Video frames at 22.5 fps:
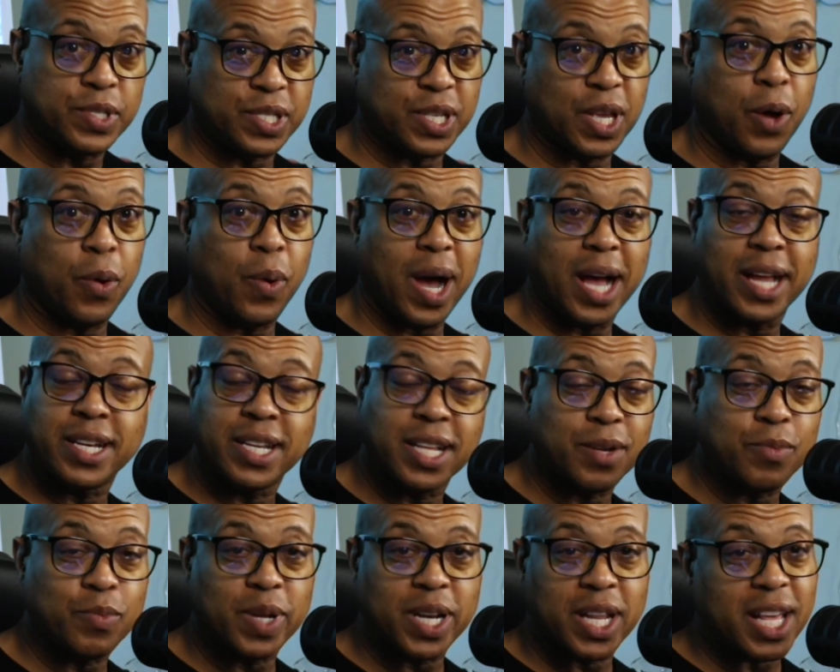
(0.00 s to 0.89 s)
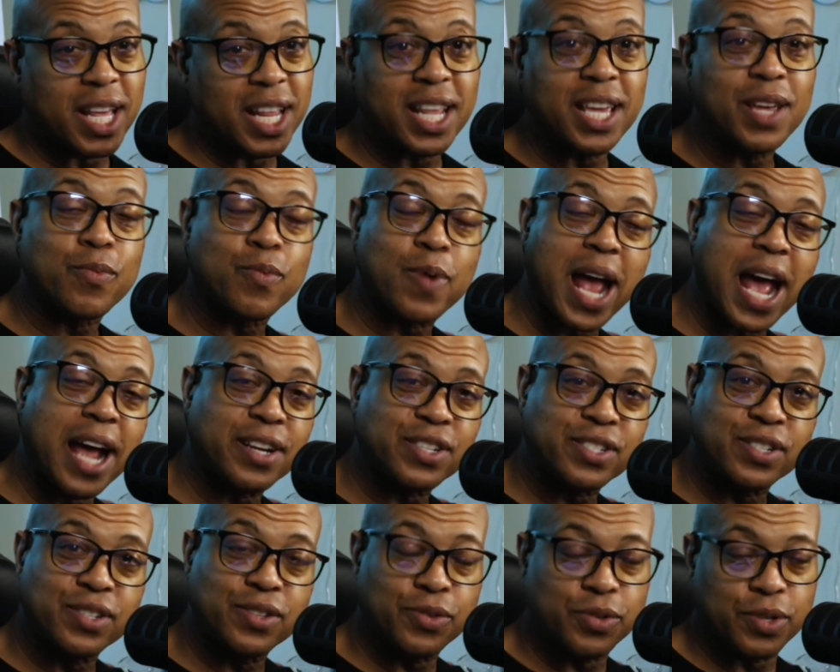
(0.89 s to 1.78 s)
So I did what any
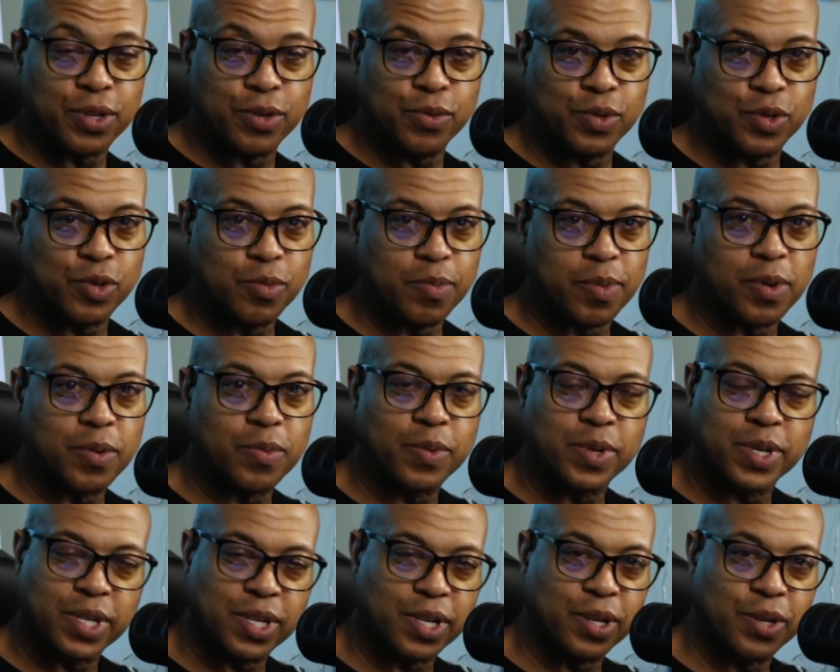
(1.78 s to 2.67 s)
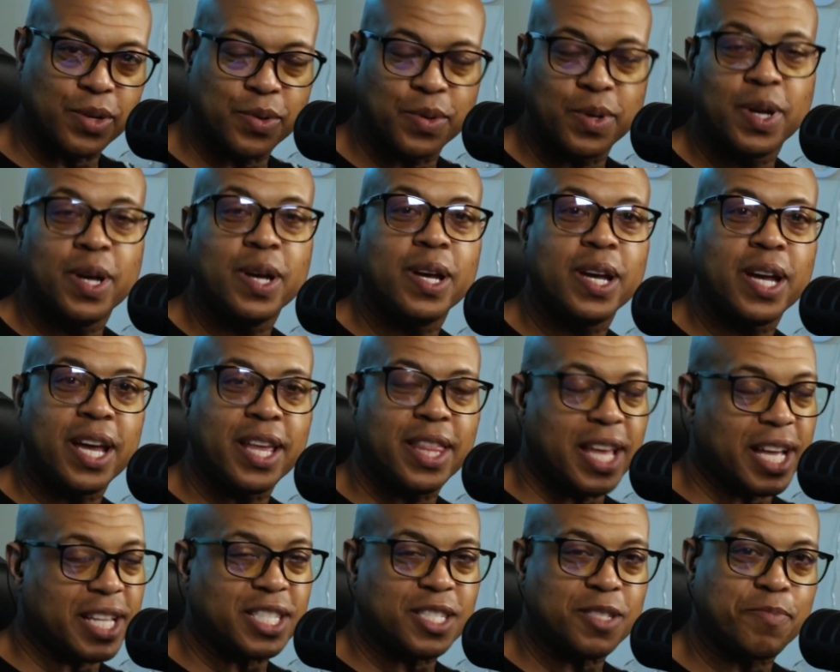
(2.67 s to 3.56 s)
rational YouTuber would do,
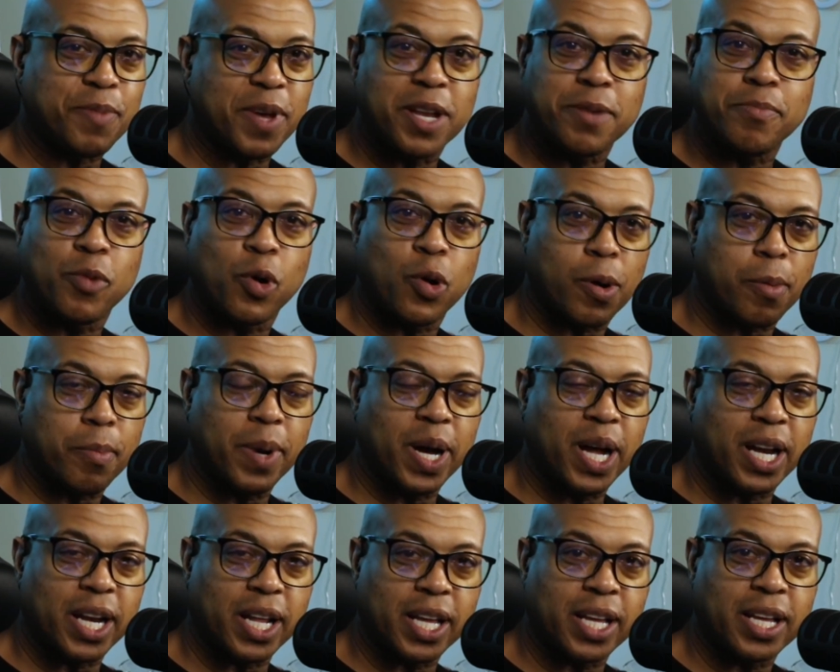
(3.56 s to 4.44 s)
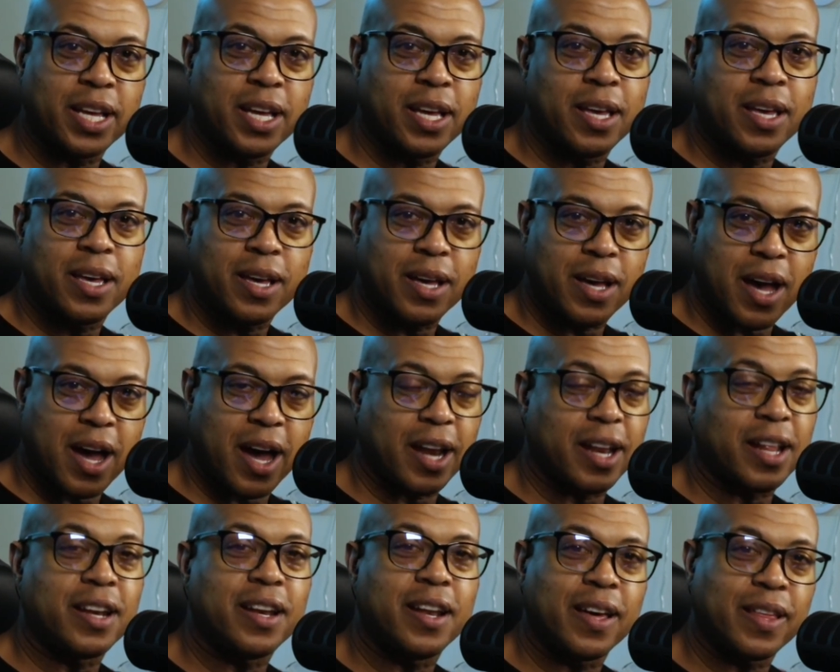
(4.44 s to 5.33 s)
and that's spend more money
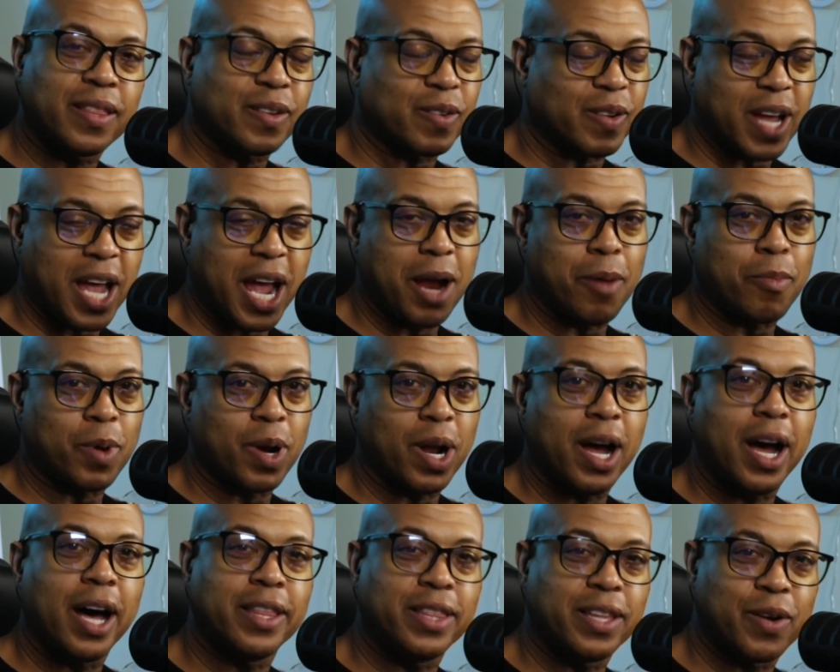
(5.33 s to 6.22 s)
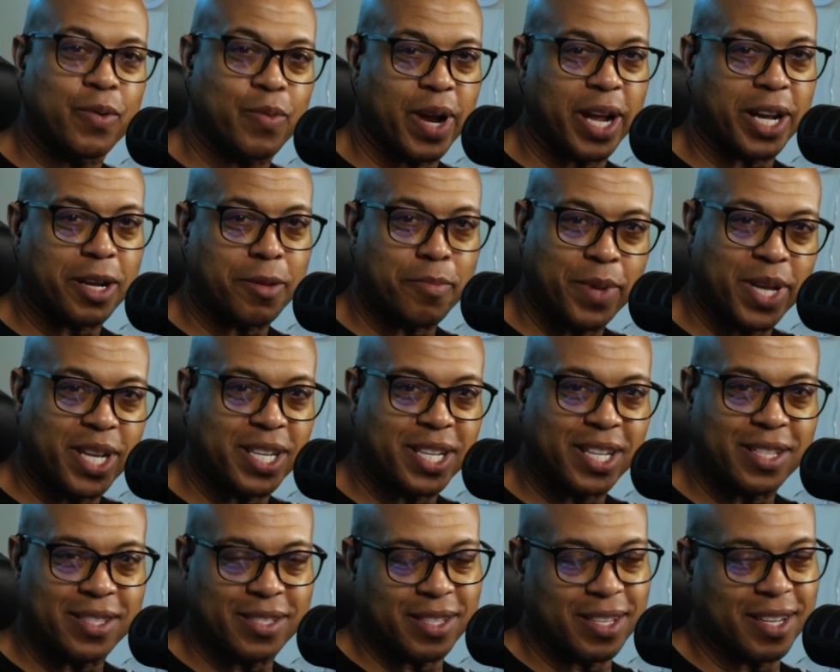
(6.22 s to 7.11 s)
on another camera on their
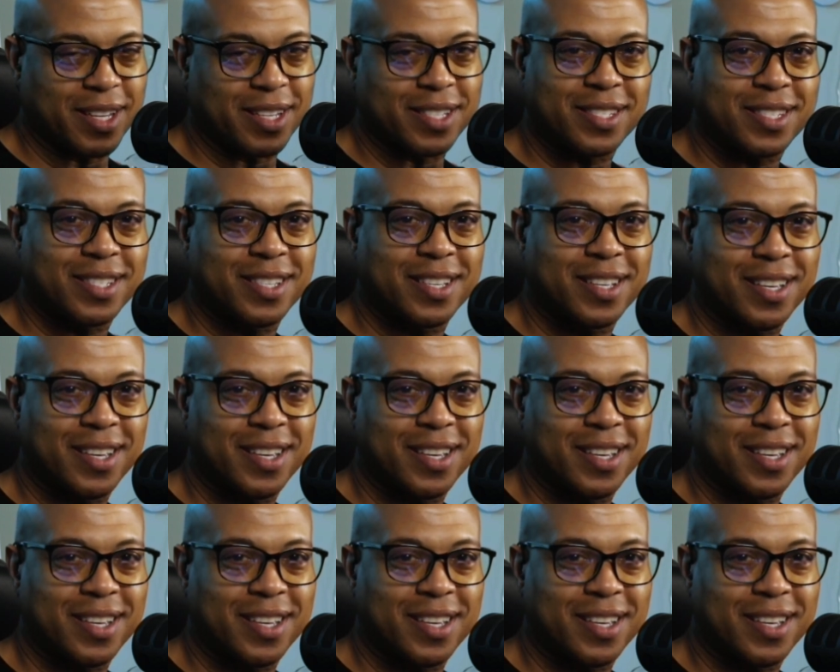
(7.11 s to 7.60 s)
recommended list.